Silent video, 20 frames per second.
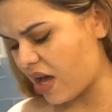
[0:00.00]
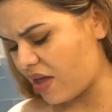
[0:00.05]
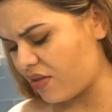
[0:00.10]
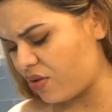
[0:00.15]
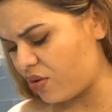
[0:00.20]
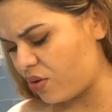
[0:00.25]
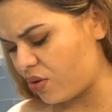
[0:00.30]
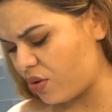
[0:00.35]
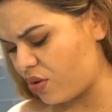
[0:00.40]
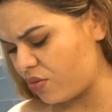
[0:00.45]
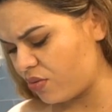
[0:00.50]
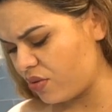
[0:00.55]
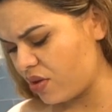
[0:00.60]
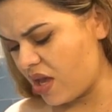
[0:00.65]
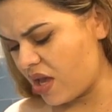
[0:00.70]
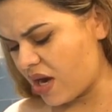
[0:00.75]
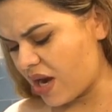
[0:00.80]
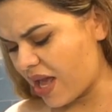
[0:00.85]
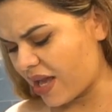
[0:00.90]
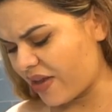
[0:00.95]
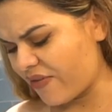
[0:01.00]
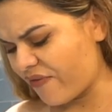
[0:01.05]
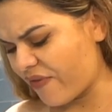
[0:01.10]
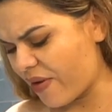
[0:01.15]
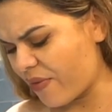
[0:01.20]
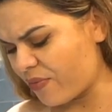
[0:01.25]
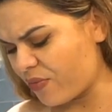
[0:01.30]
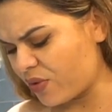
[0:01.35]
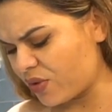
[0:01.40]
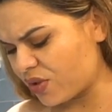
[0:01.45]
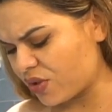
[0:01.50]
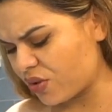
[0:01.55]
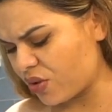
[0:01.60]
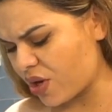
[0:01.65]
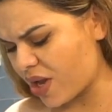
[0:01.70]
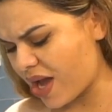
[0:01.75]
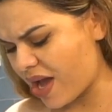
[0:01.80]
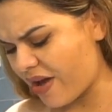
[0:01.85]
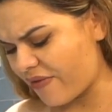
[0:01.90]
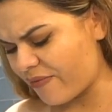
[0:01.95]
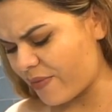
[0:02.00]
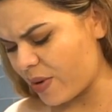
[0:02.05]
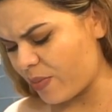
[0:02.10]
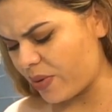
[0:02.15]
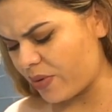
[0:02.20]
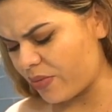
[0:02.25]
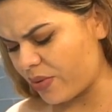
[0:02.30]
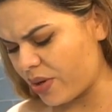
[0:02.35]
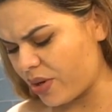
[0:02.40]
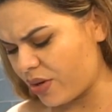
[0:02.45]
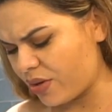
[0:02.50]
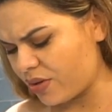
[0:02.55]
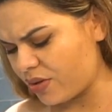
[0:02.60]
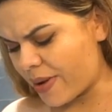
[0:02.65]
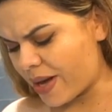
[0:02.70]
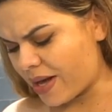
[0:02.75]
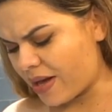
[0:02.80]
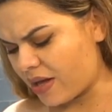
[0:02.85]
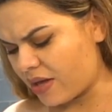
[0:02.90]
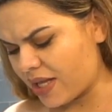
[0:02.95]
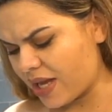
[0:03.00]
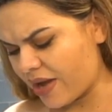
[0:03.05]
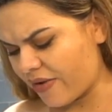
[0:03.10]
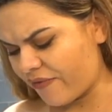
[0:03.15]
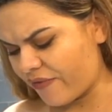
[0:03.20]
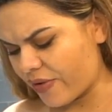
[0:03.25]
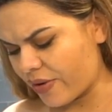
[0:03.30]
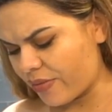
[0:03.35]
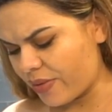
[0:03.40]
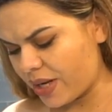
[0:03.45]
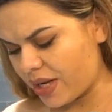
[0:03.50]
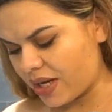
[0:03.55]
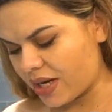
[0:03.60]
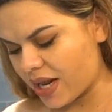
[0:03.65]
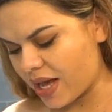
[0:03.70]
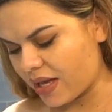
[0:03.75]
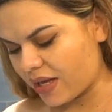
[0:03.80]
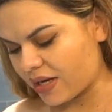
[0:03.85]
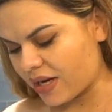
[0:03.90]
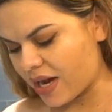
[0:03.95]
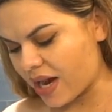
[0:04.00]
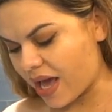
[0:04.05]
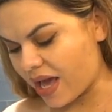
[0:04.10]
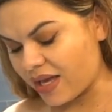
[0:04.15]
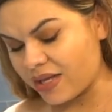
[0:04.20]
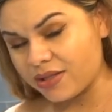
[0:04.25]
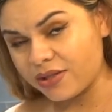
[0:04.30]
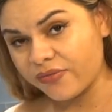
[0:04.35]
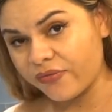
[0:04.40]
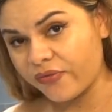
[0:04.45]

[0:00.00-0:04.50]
I don't know, like if I was gonna have my period, but they are very like light